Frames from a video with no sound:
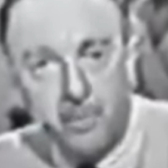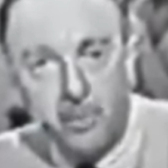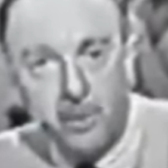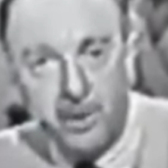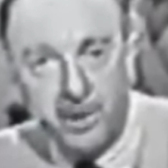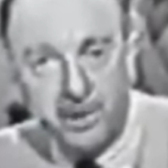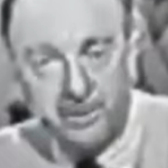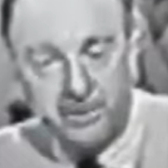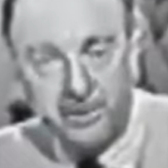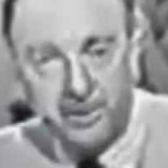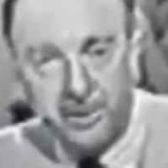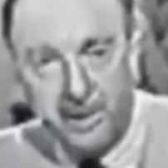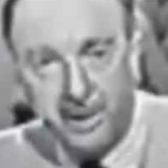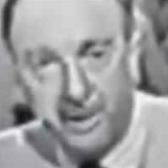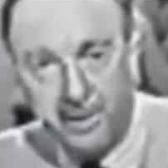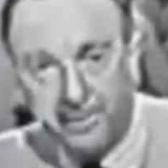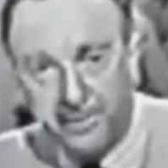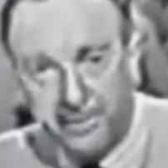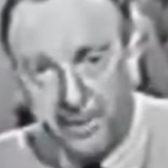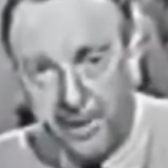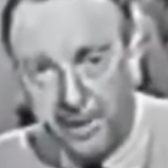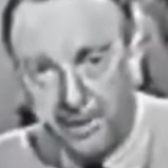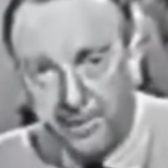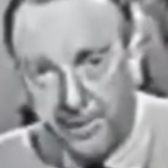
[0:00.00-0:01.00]
Meanwhile,
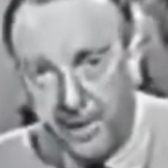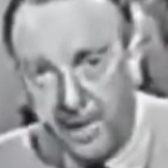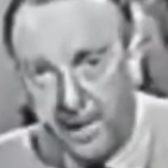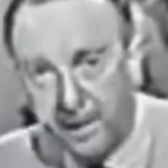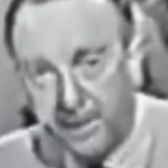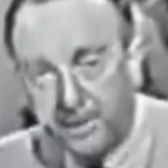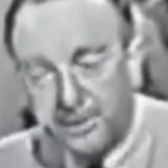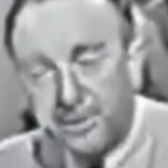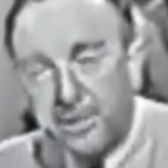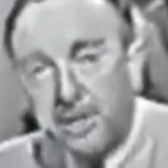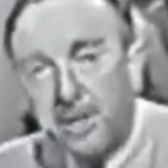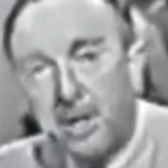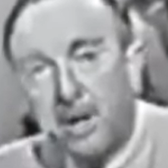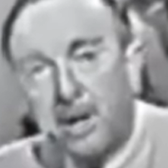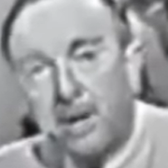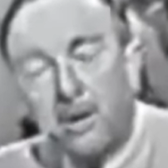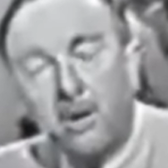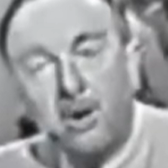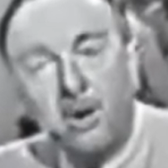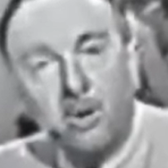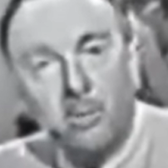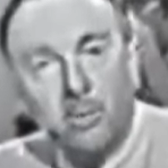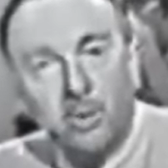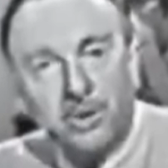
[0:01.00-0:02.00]
Catholic priests
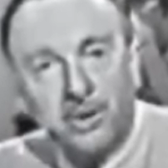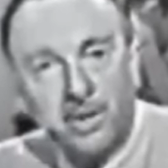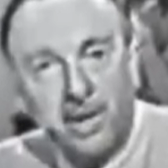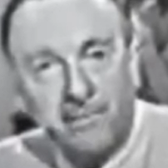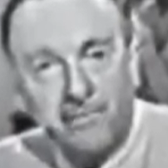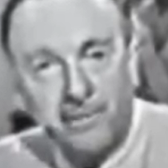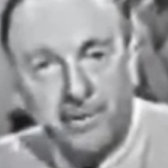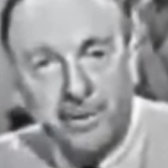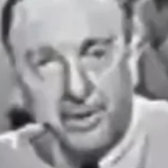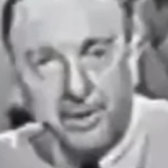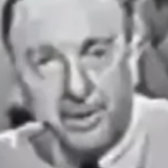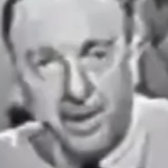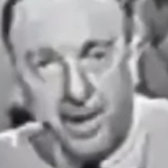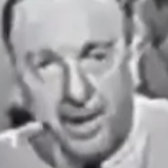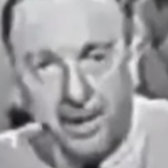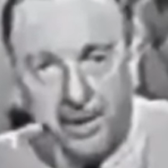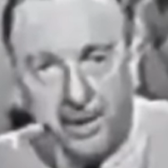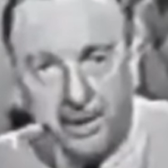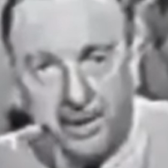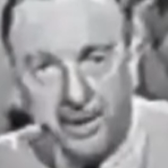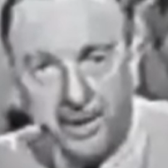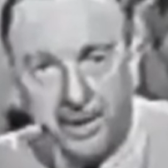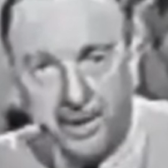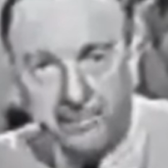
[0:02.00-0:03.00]
wait outside the
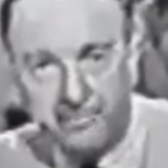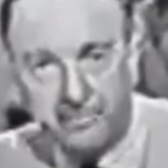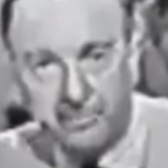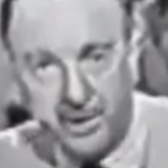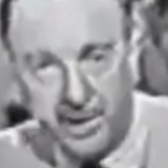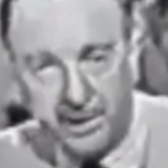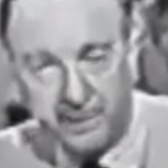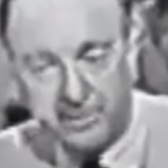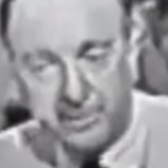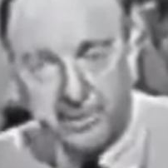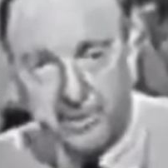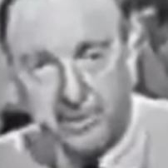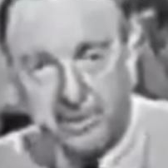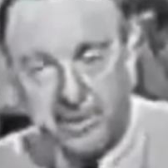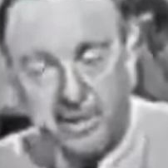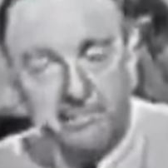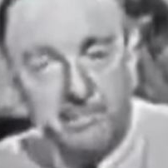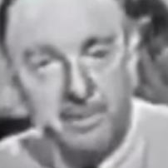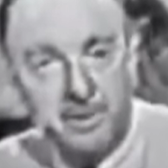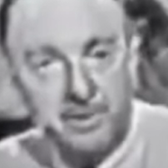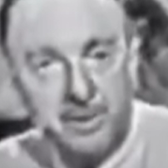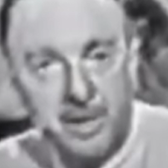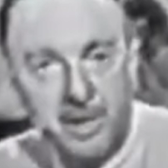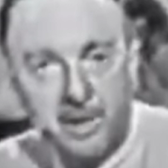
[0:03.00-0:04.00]
hospital with bated
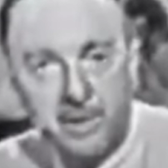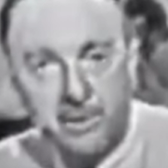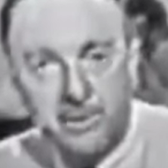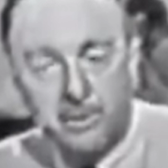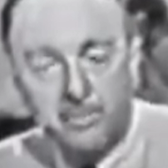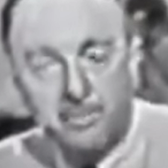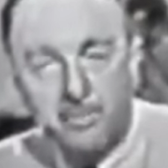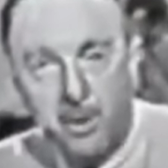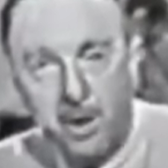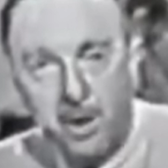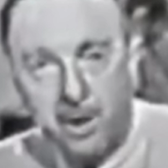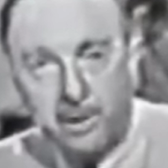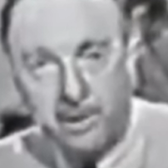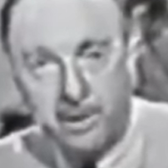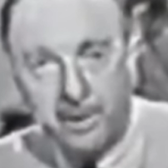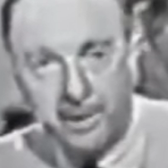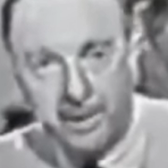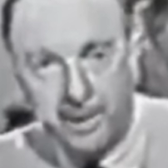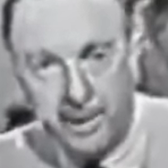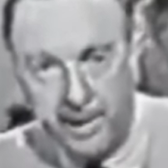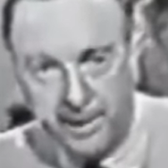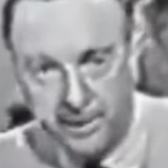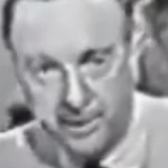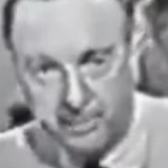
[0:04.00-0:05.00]
breath, preparing to
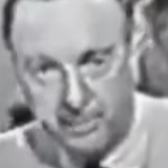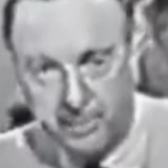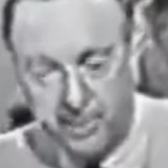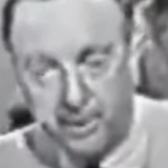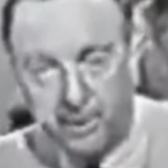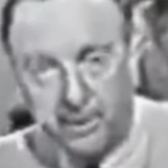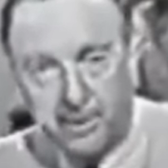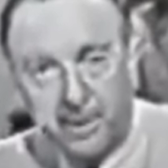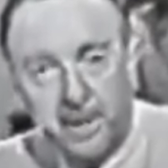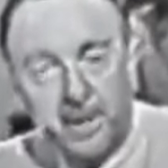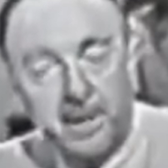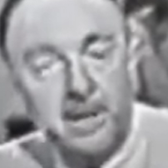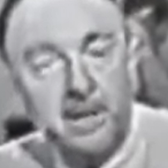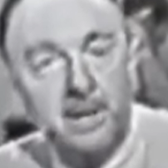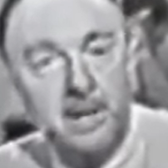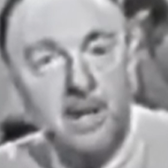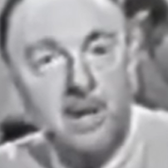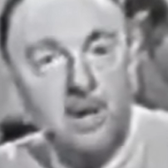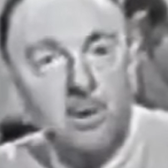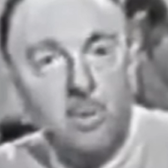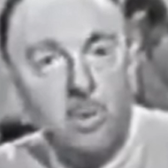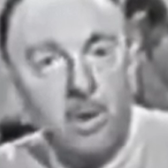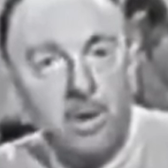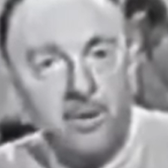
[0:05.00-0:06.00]
perform the last
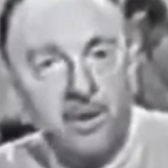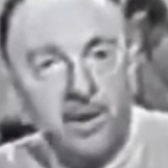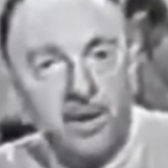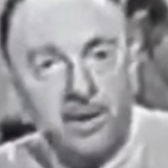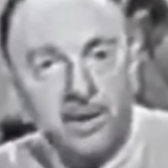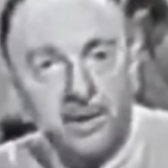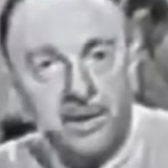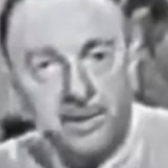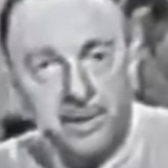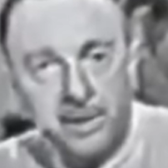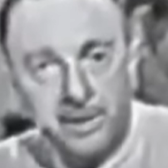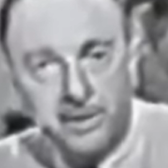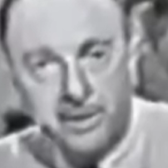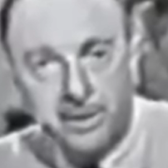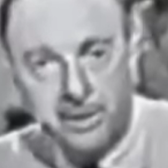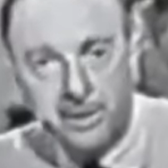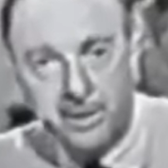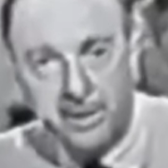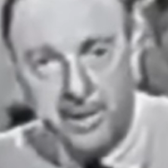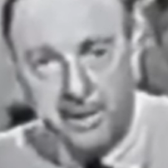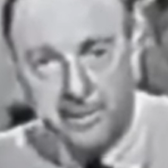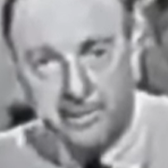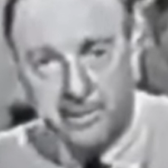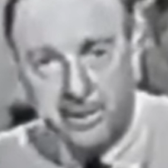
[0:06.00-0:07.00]
rites on a potentially
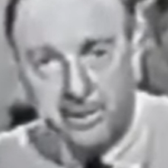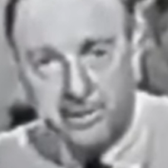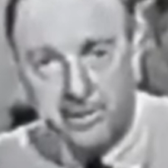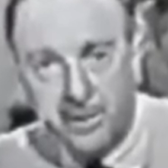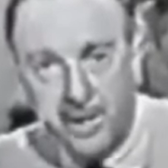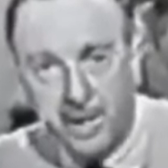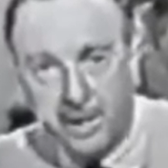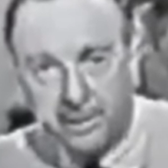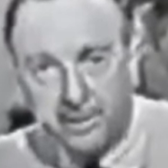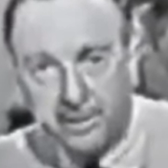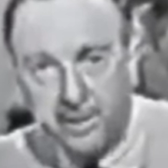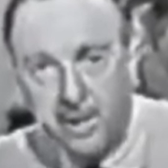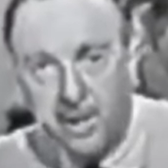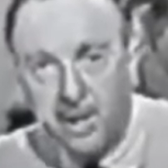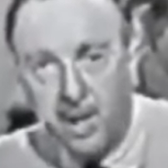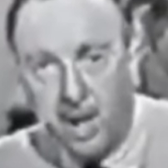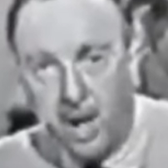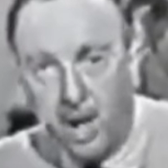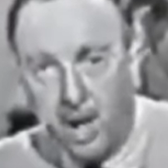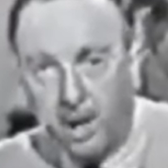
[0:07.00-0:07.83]
dead president.